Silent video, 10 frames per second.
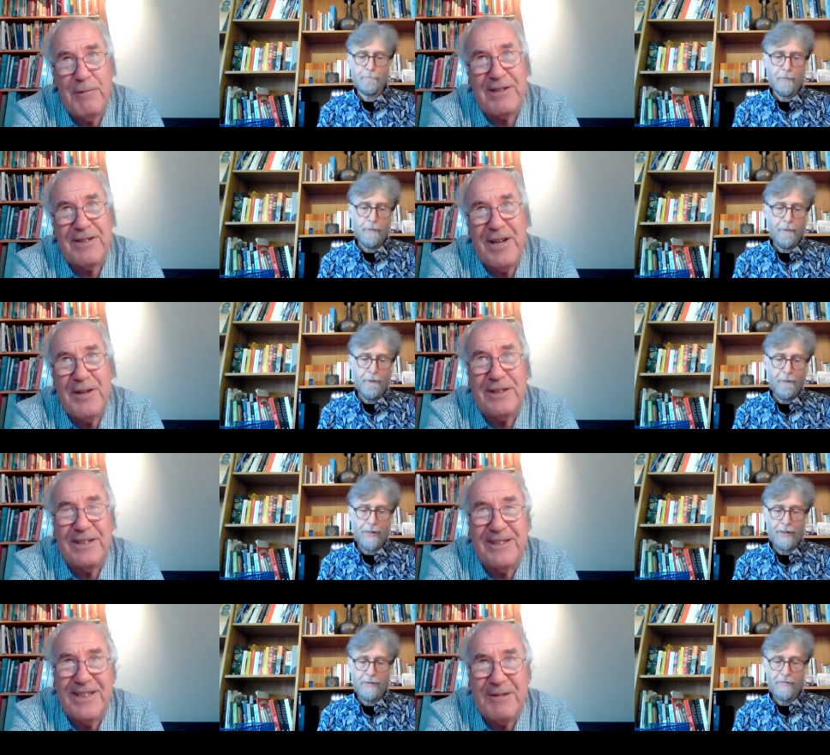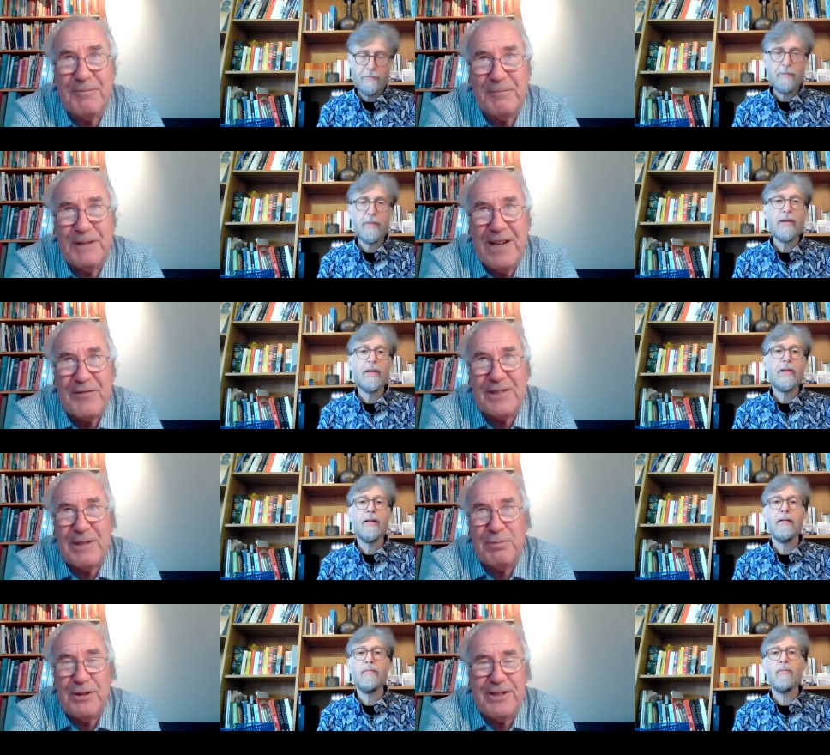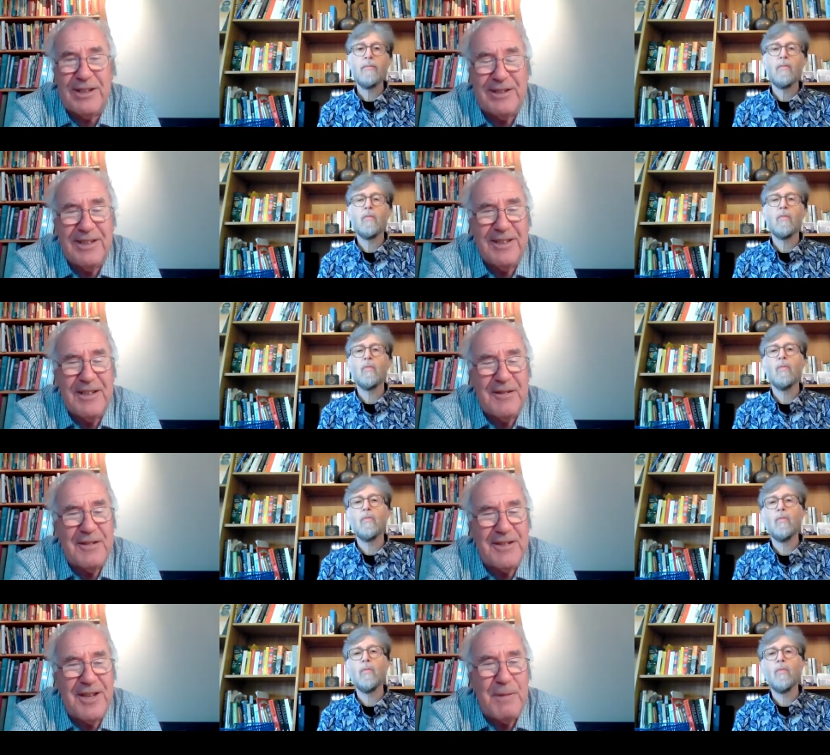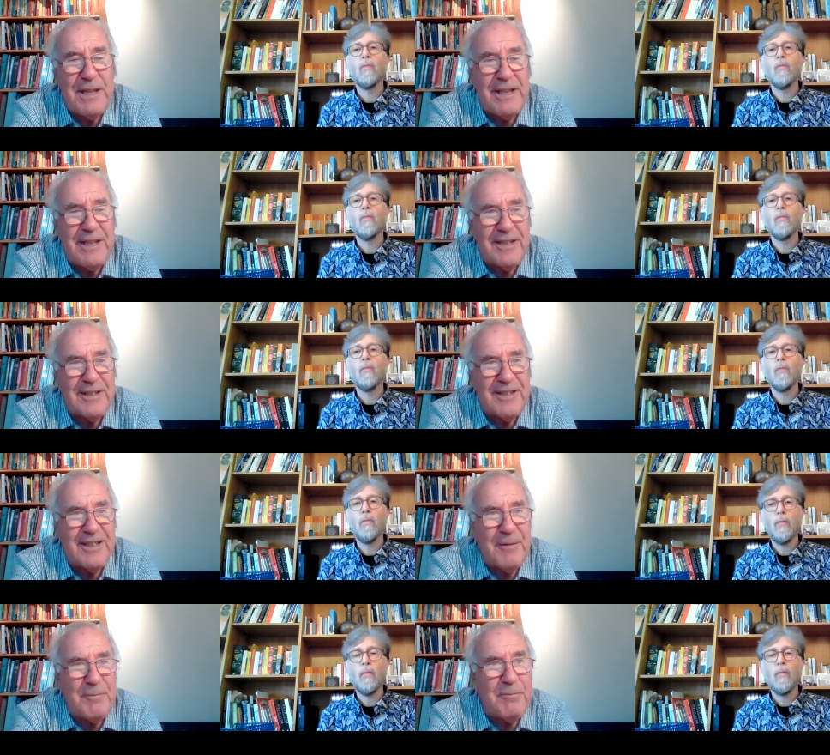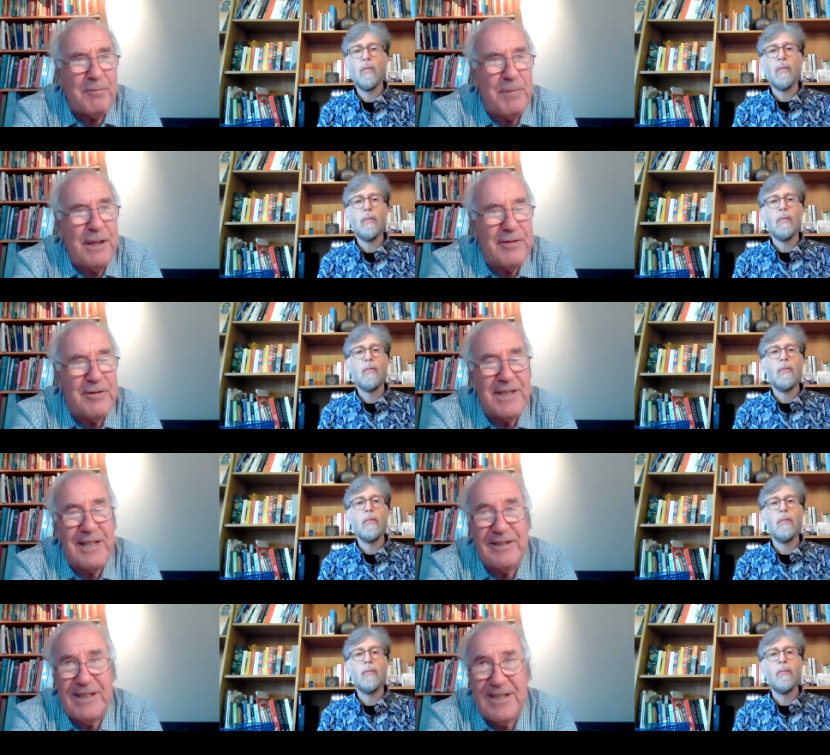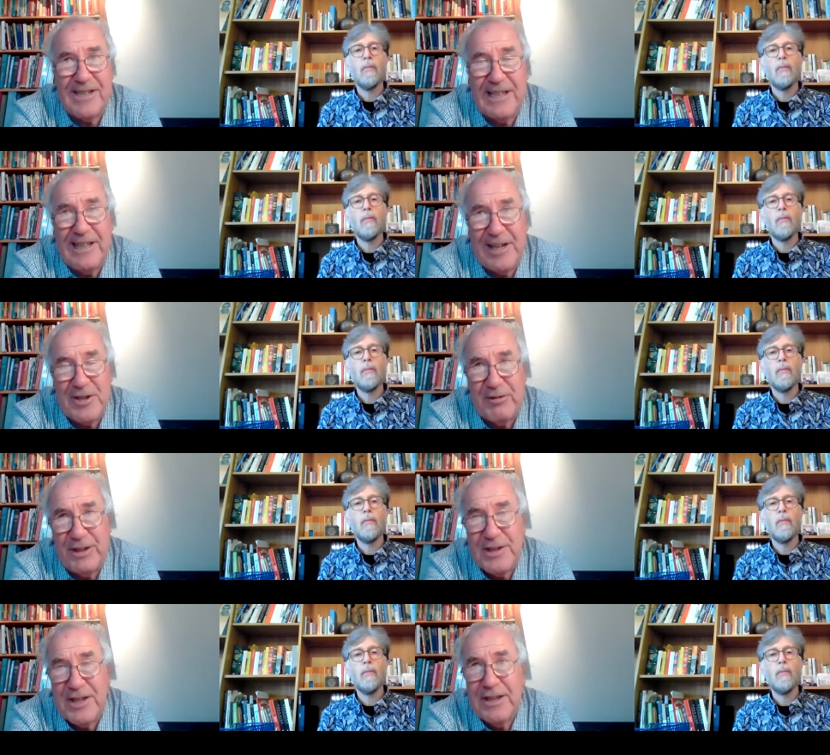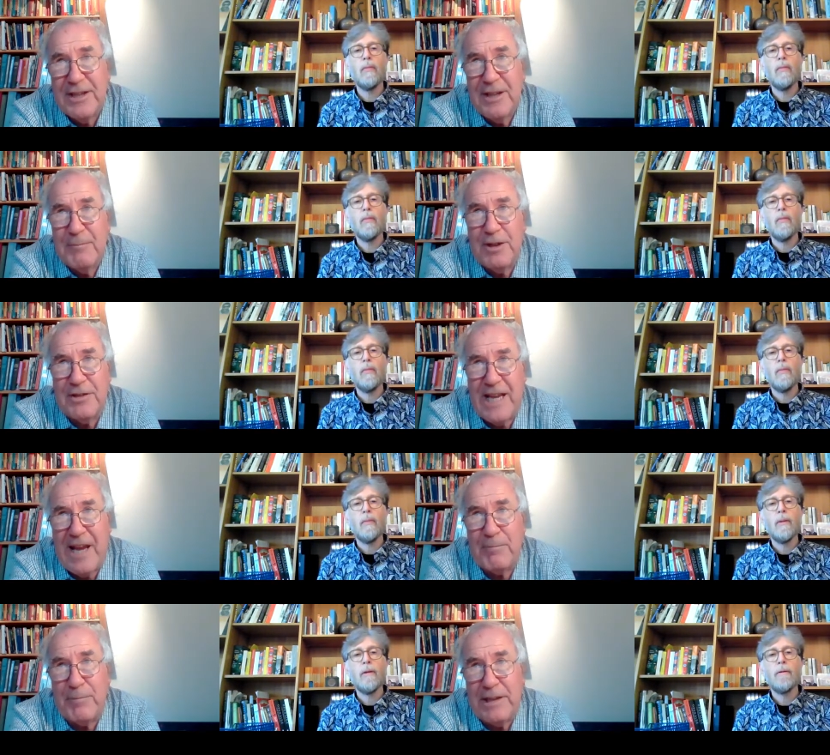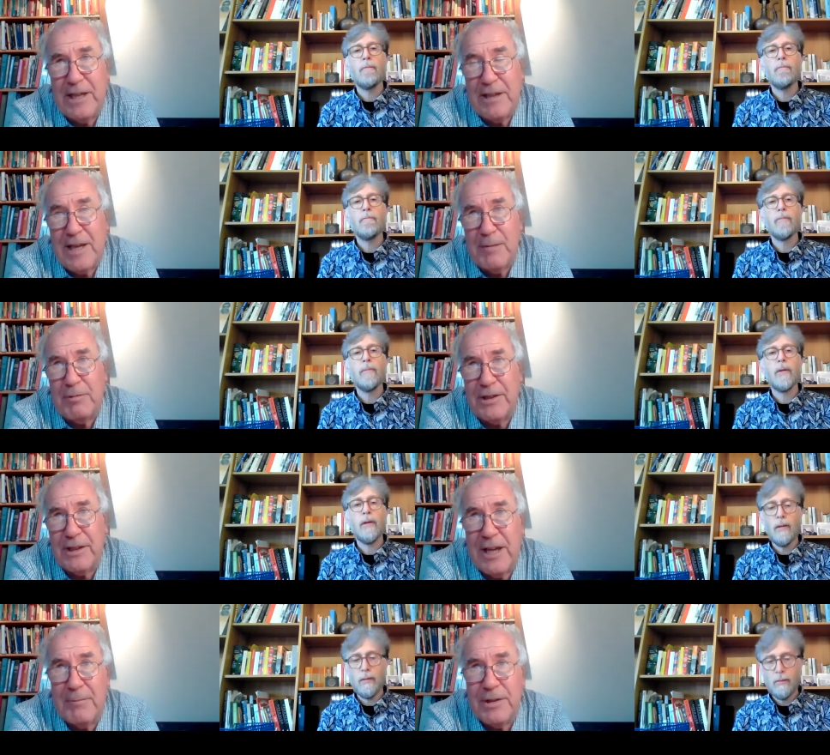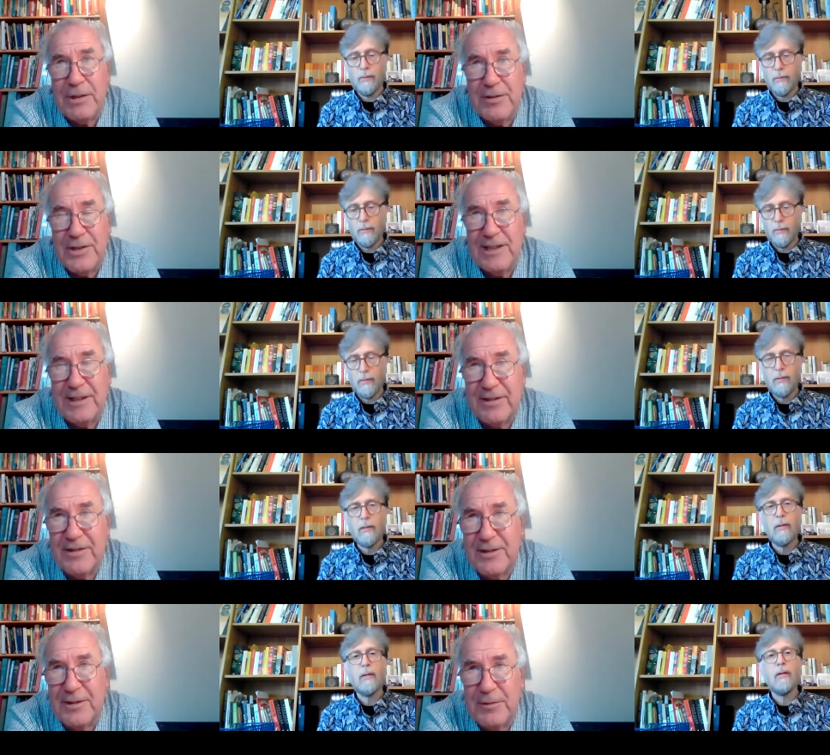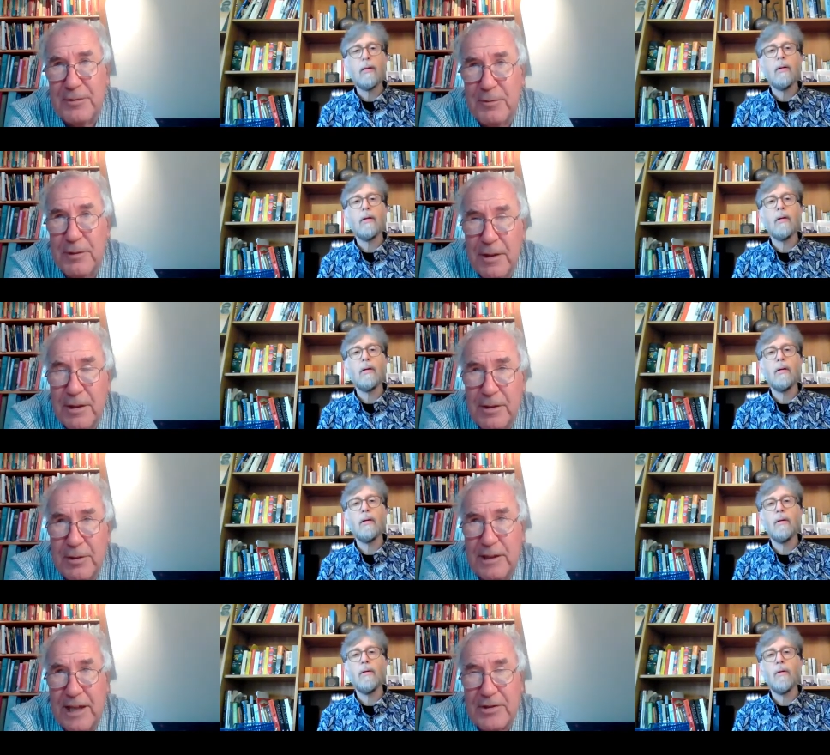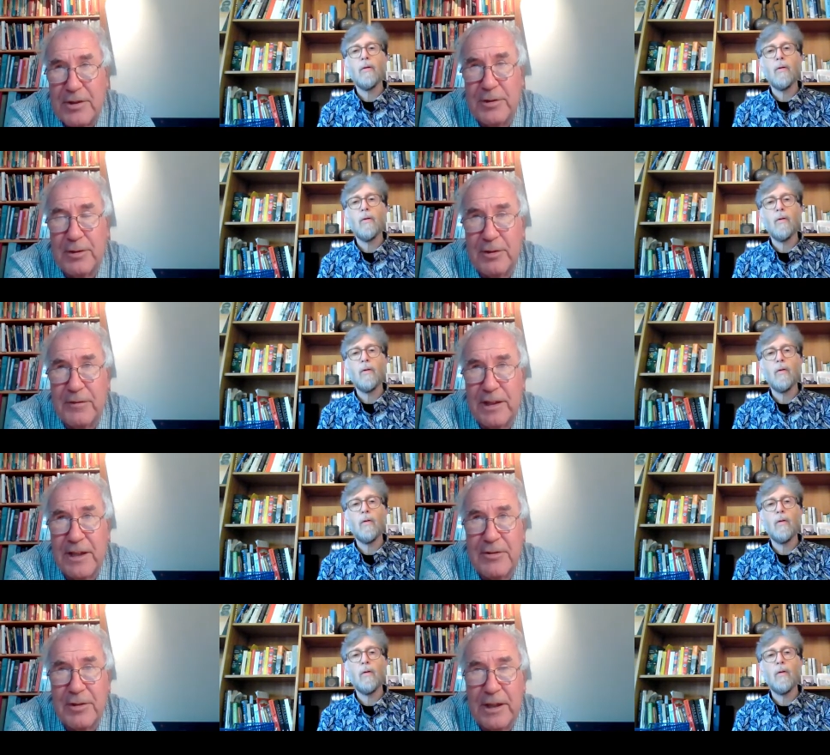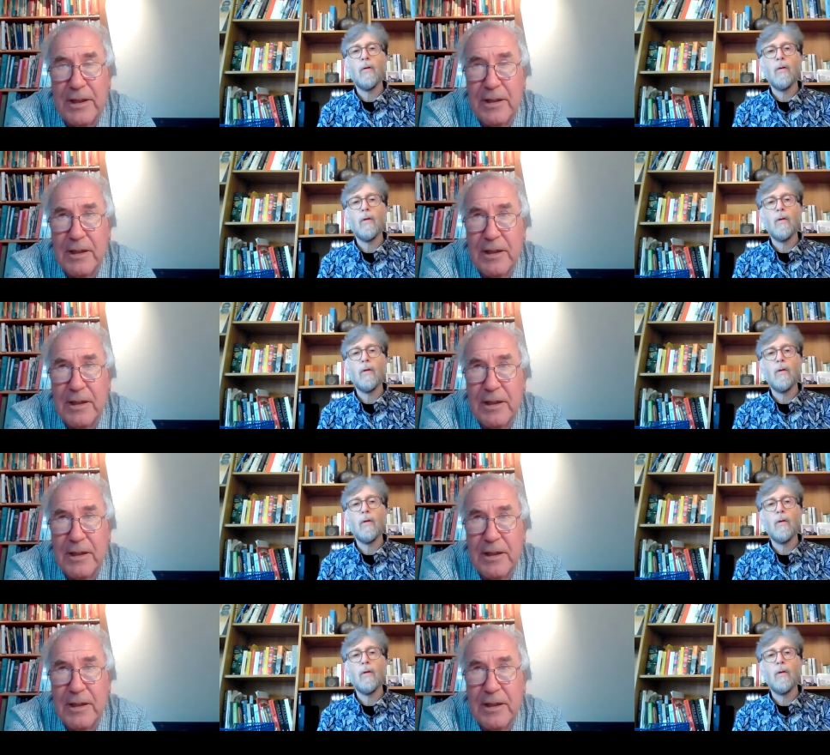Speaker 1: with COVID, um, we haven't appointed so many um, Beatrice Hill Tinsley lecturers because they haven't been able to come to New Zealand to do a lecture tour of the country.